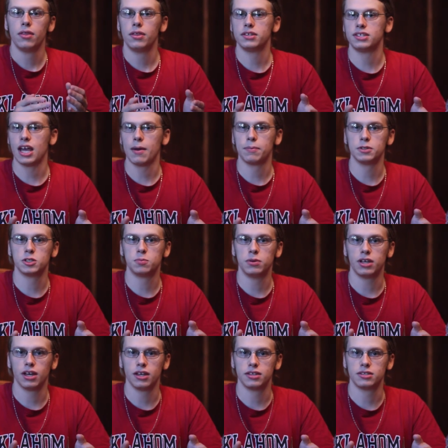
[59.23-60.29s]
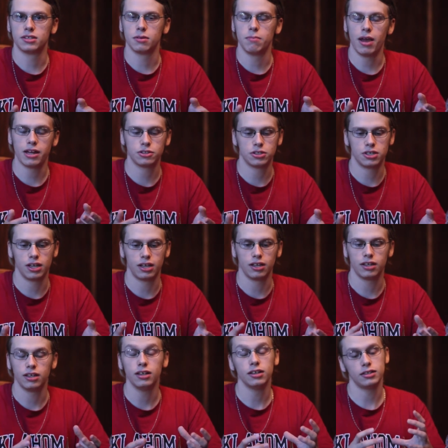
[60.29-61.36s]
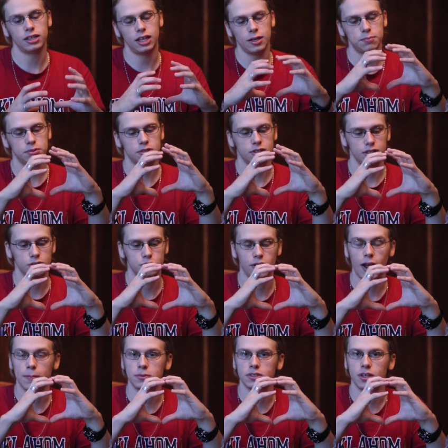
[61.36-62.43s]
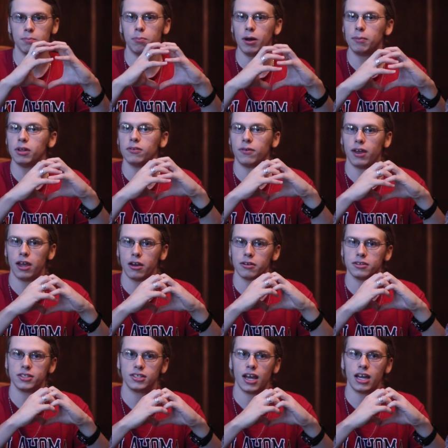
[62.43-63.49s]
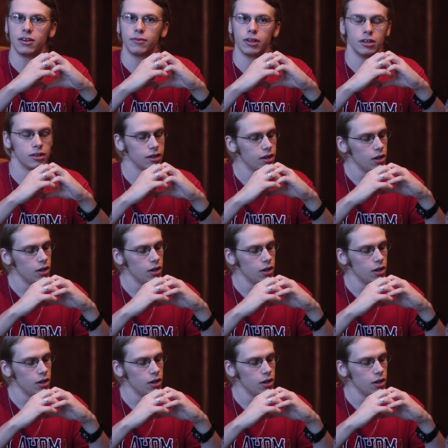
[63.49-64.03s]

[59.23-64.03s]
This happens because the matchstick keeps and traps a bubble of air inside of it.